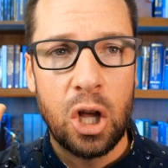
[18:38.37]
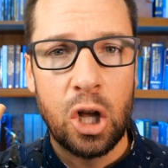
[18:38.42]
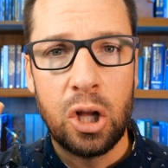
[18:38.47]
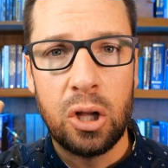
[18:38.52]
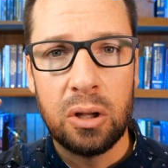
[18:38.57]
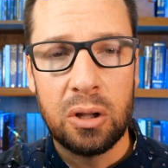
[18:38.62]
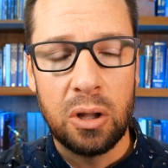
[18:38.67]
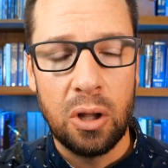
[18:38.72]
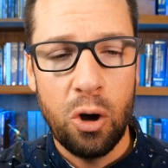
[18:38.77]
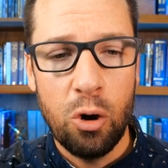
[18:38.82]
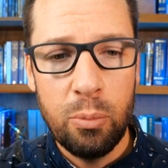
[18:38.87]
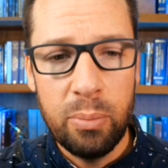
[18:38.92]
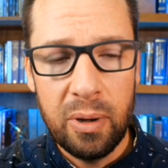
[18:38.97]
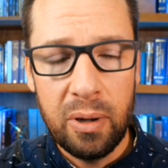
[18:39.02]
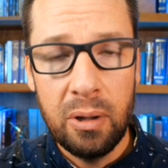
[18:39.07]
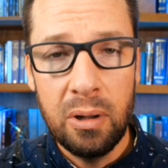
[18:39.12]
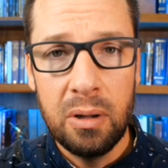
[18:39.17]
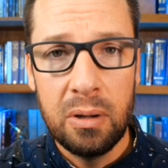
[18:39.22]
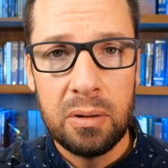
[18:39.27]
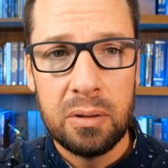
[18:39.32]

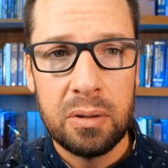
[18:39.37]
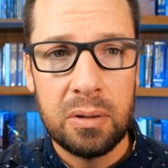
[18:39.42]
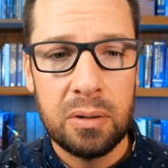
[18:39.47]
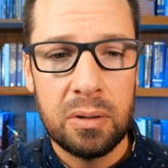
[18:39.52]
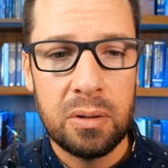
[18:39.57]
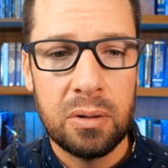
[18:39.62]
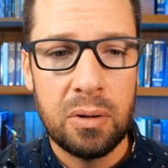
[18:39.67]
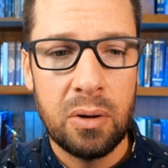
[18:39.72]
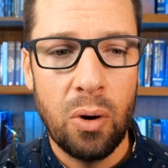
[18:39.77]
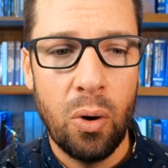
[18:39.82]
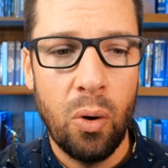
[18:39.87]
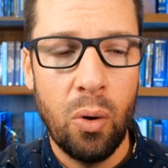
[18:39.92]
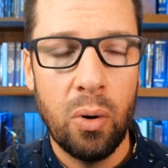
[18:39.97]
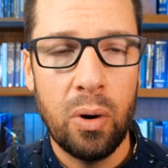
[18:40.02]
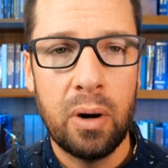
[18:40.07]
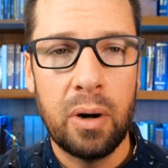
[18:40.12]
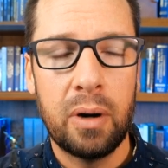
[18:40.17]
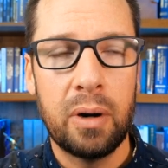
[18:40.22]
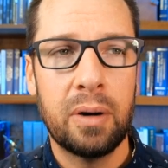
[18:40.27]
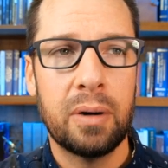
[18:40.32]
global
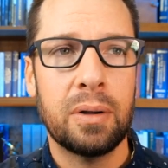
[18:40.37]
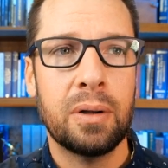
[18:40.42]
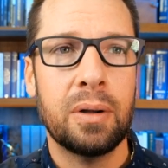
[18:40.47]
or,